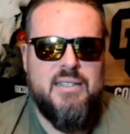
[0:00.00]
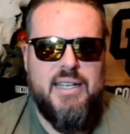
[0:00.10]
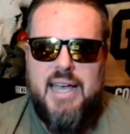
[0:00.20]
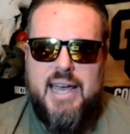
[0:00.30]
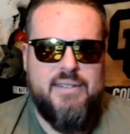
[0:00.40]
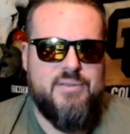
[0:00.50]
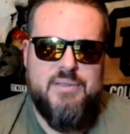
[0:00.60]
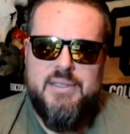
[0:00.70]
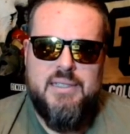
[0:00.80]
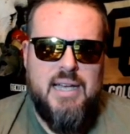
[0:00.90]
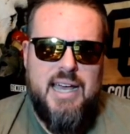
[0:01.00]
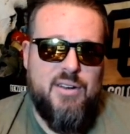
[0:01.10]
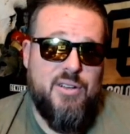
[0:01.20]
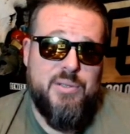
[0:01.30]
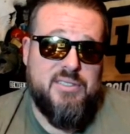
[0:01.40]
I
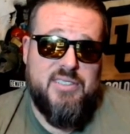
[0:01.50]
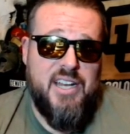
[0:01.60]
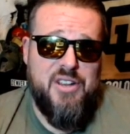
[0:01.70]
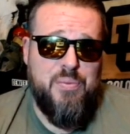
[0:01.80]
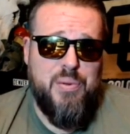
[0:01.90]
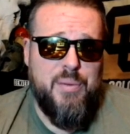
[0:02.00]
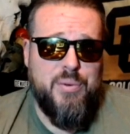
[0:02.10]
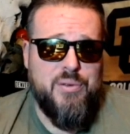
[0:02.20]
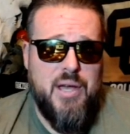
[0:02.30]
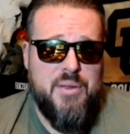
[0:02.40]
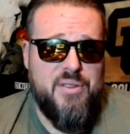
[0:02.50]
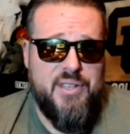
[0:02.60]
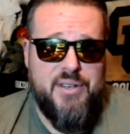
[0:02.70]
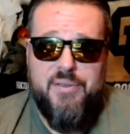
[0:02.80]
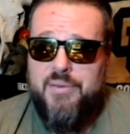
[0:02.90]
don't know what to say to you people other
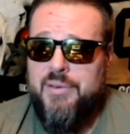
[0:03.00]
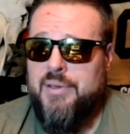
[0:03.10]
than